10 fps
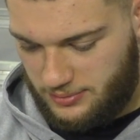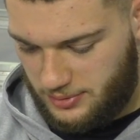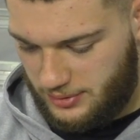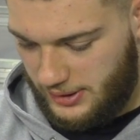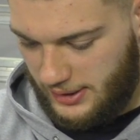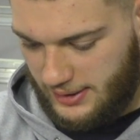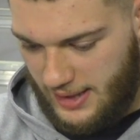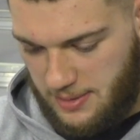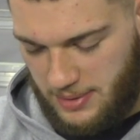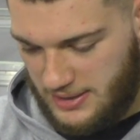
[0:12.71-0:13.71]
We really needed
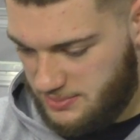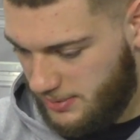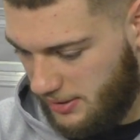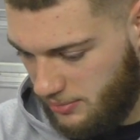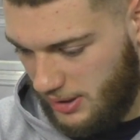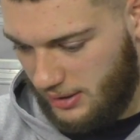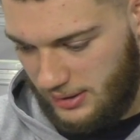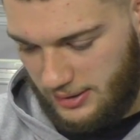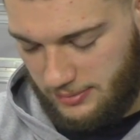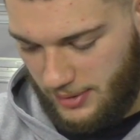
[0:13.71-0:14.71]
that. Bonds played well.
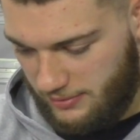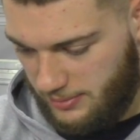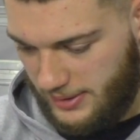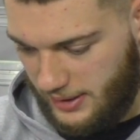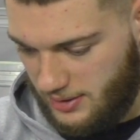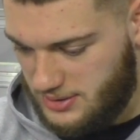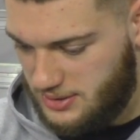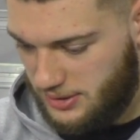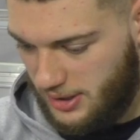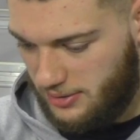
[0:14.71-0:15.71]
Everybody
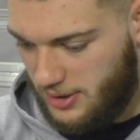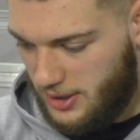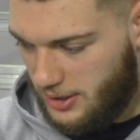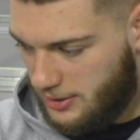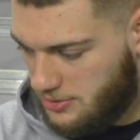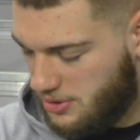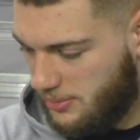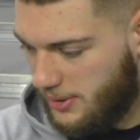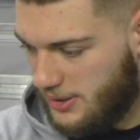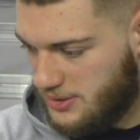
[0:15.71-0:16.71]
else, you know,
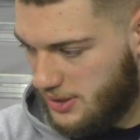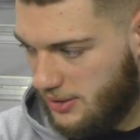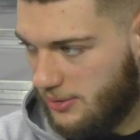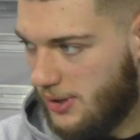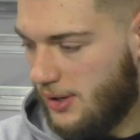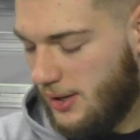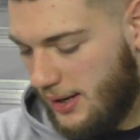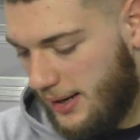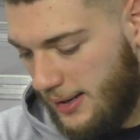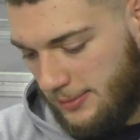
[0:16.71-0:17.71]
contributed. So
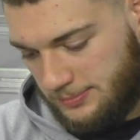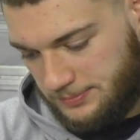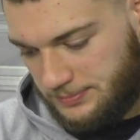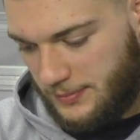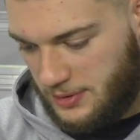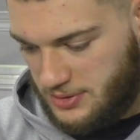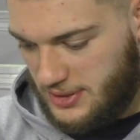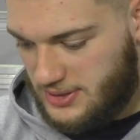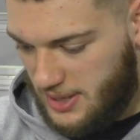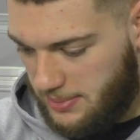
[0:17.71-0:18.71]
it was
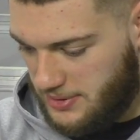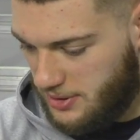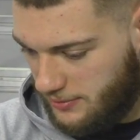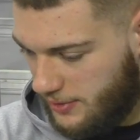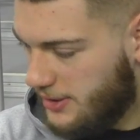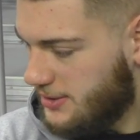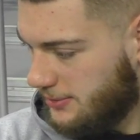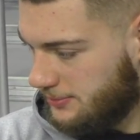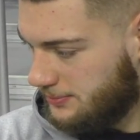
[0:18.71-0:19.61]
a stepping stone for us.